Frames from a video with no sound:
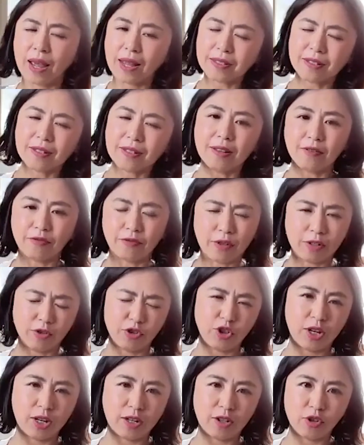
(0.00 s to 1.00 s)
that's the
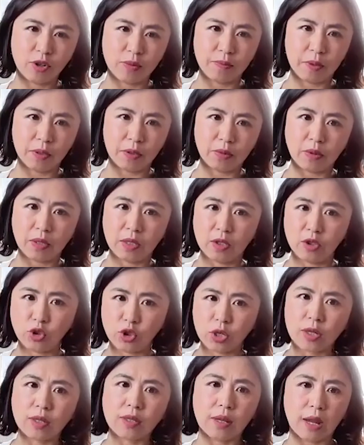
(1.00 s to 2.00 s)
differentiation between
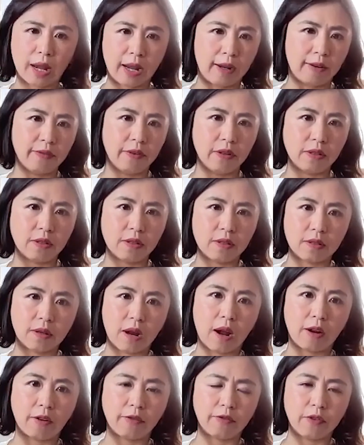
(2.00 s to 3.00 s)
just having
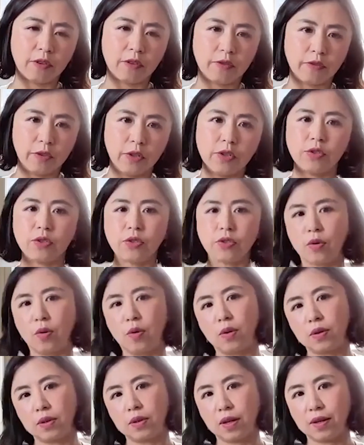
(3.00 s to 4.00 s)
stuff versus
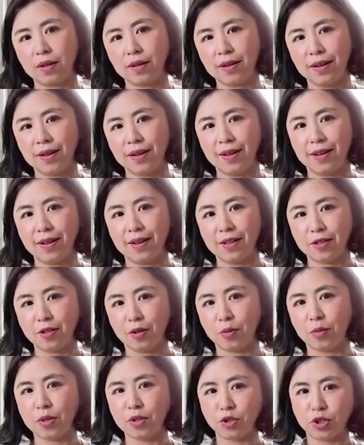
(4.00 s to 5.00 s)
hoarding.
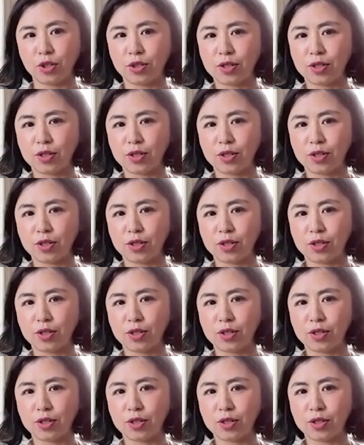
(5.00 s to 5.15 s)
So which